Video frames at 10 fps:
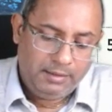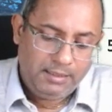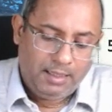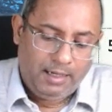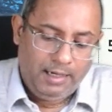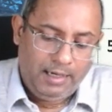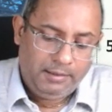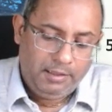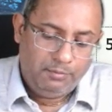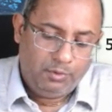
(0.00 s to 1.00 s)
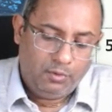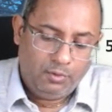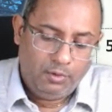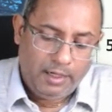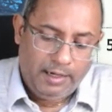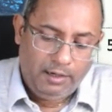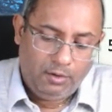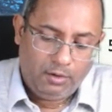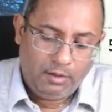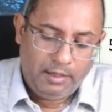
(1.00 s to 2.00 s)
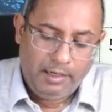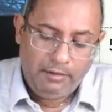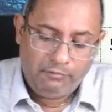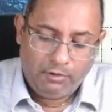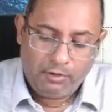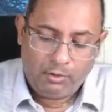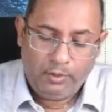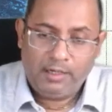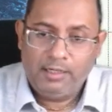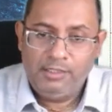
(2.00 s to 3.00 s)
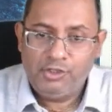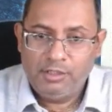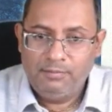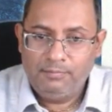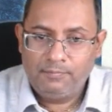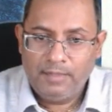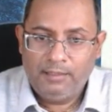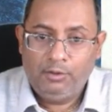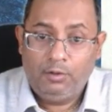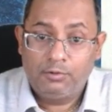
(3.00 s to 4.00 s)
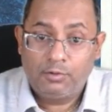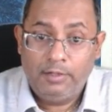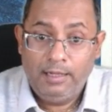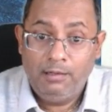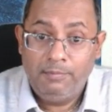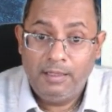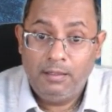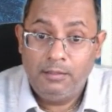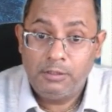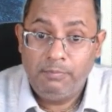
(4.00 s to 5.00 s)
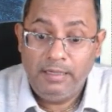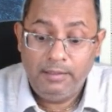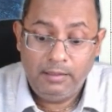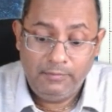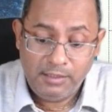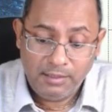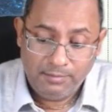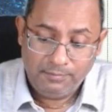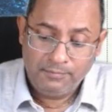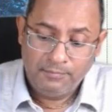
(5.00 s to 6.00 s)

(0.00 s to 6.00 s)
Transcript: These are highlighted in bold and or gray for quick attention, and they also help in speedy revision.